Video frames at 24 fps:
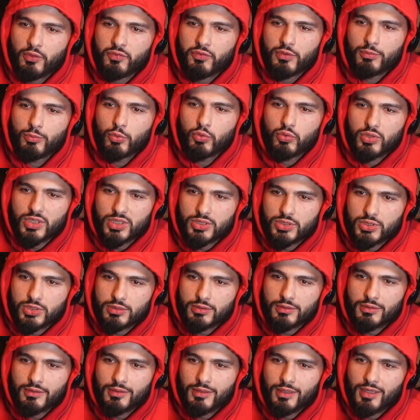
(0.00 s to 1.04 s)
your mortgage.
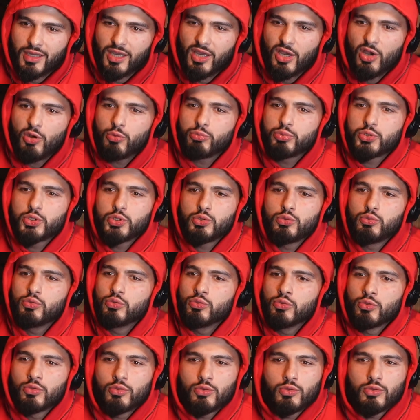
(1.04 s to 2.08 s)
It helps you,
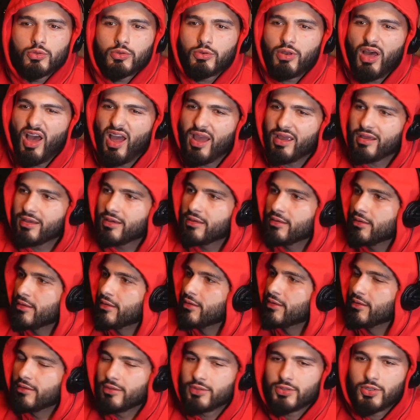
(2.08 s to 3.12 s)
like,
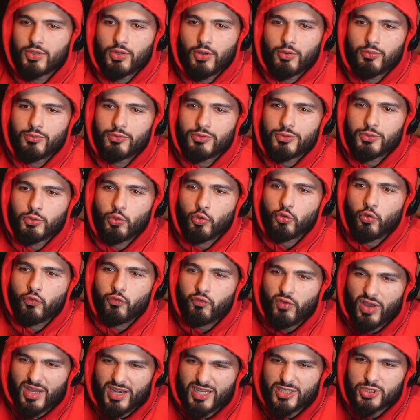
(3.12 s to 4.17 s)
you're
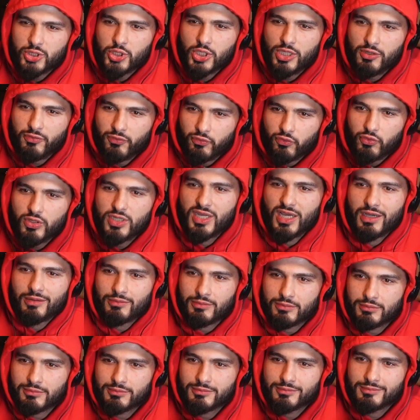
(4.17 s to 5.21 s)
financially free now.
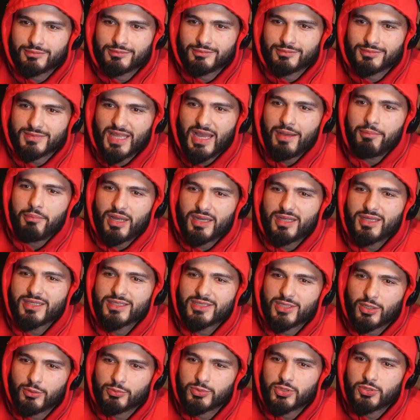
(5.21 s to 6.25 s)
That money
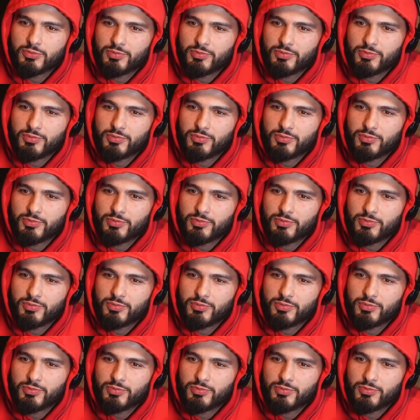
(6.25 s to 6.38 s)
has helped you.